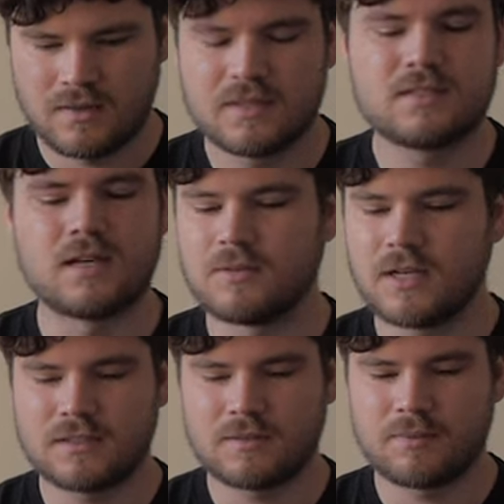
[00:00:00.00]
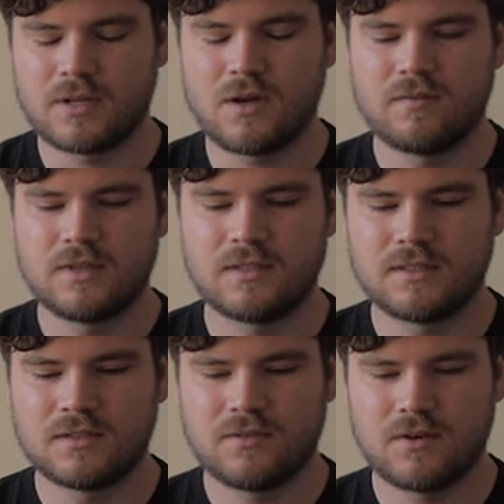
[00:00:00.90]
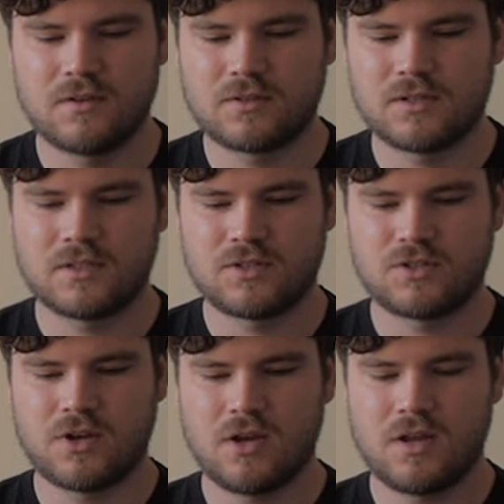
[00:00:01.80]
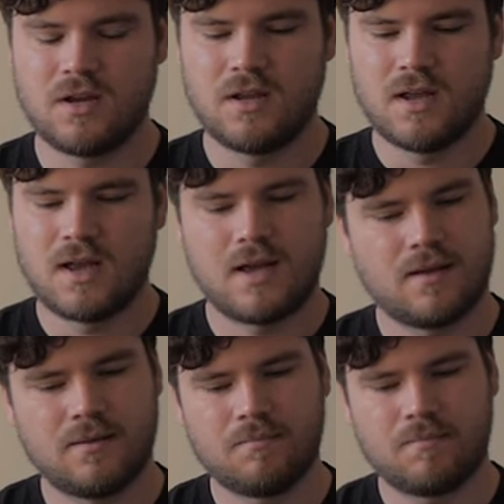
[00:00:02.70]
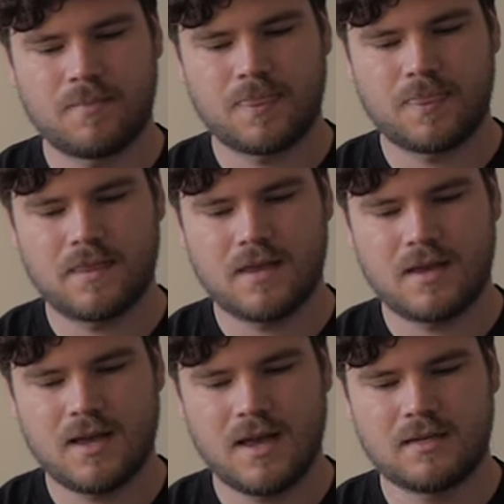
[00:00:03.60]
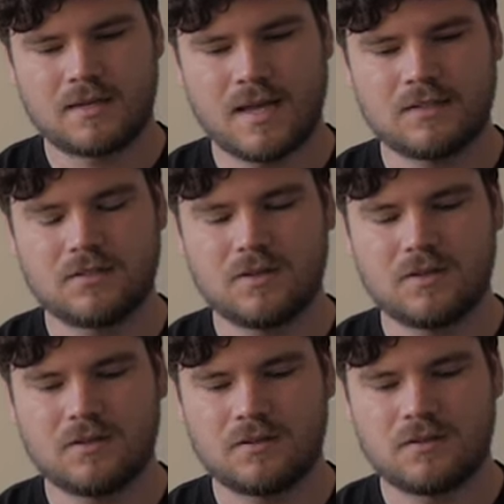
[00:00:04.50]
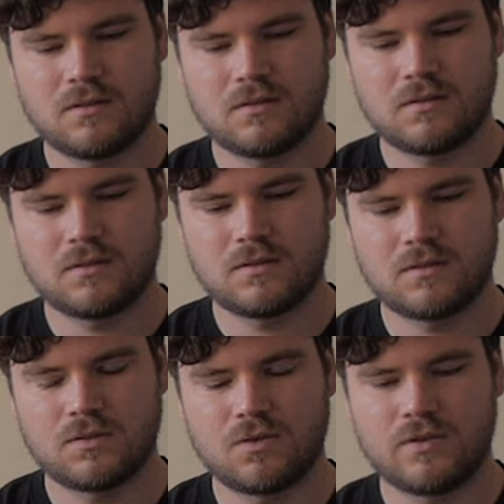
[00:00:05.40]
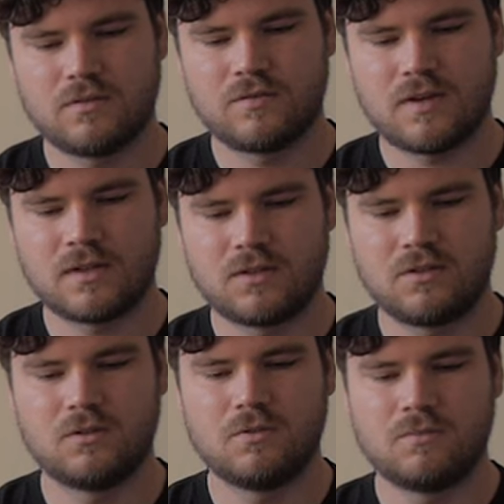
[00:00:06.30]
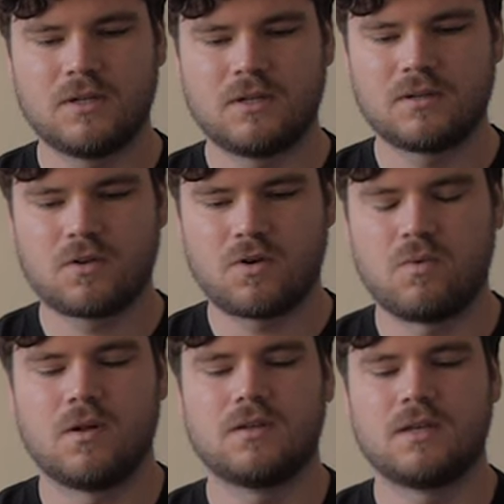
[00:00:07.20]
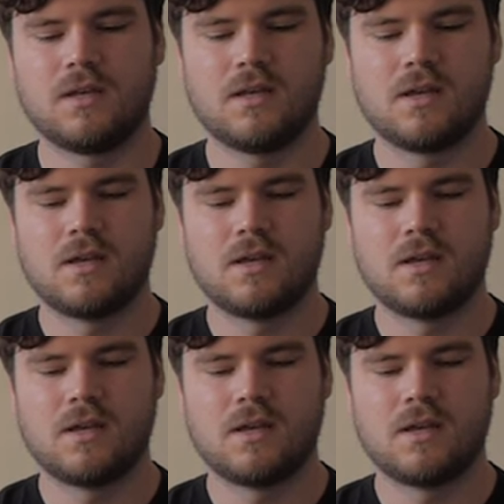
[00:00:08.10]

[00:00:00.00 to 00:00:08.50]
The subject is pretty obvious in the photo. It's just this shirt. And it takes on sort of a human quality.